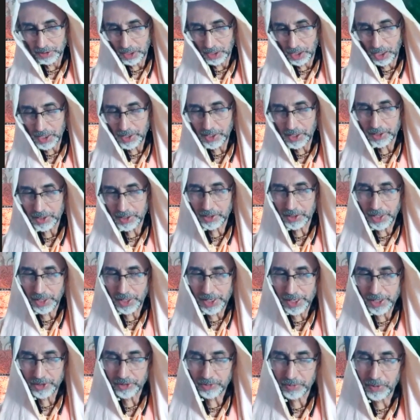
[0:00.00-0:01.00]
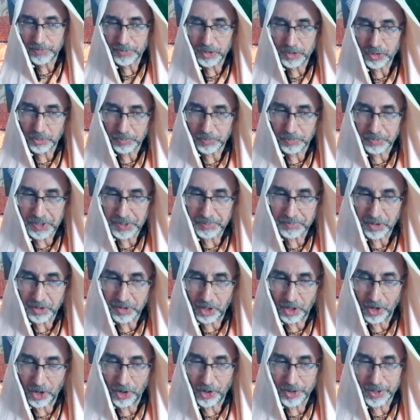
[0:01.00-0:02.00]
higher grace from the Supreme
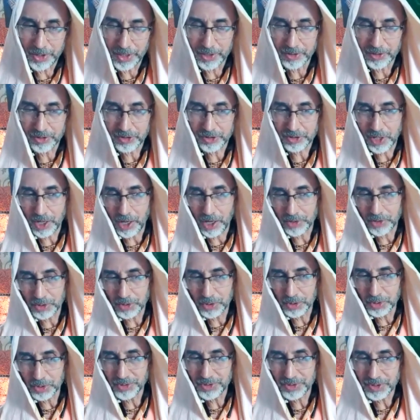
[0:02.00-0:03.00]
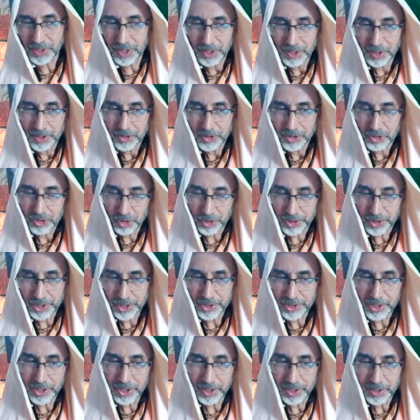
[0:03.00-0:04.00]
Lord and sadhus,
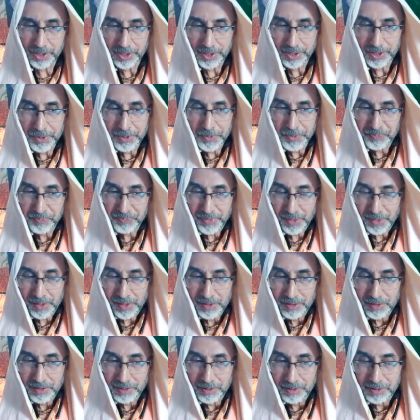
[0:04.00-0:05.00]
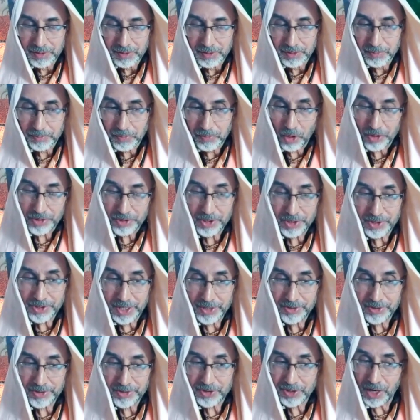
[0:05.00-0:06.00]
sukriti, process
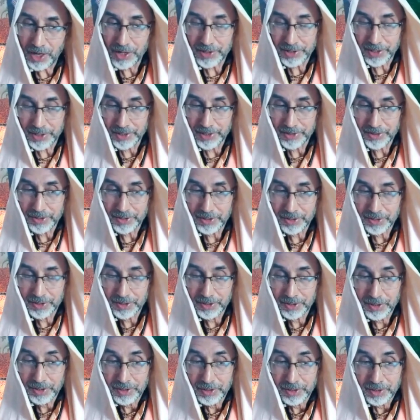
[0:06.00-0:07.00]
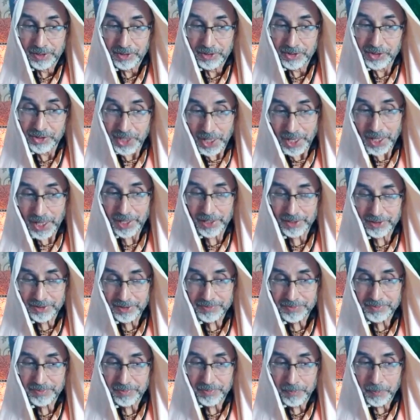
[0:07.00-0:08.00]
has started,
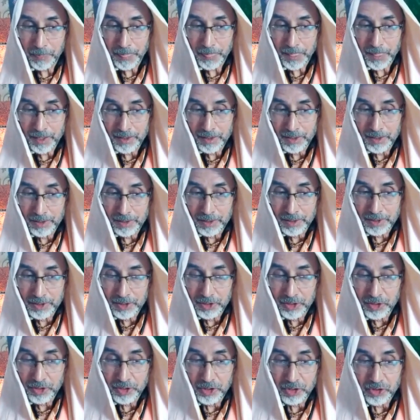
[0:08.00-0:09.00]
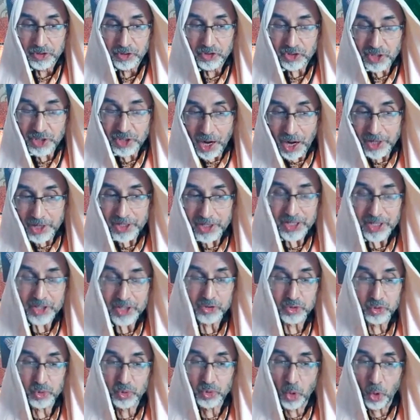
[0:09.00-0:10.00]
then
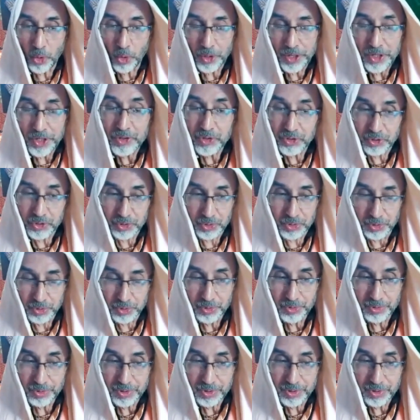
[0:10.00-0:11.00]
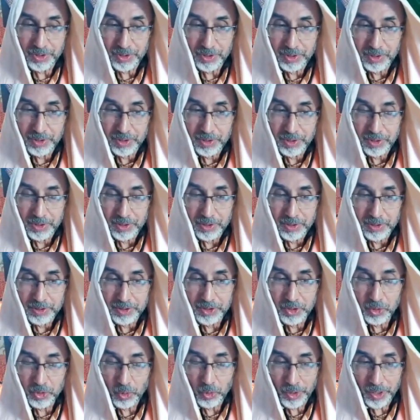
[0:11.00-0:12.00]
starting to go into
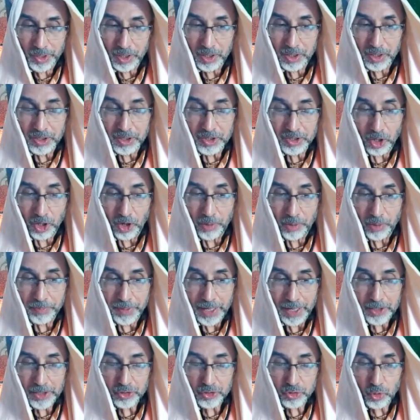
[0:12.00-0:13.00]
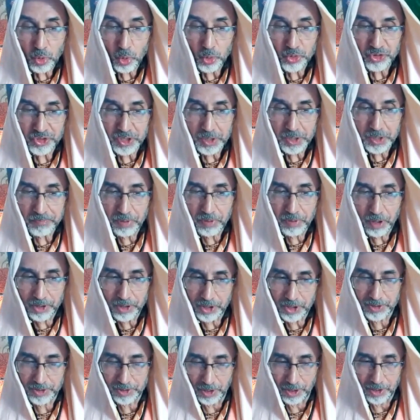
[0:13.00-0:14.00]
the world of exclusive
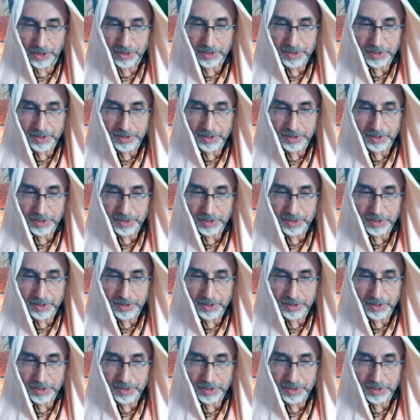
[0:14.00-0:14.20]
bhajana,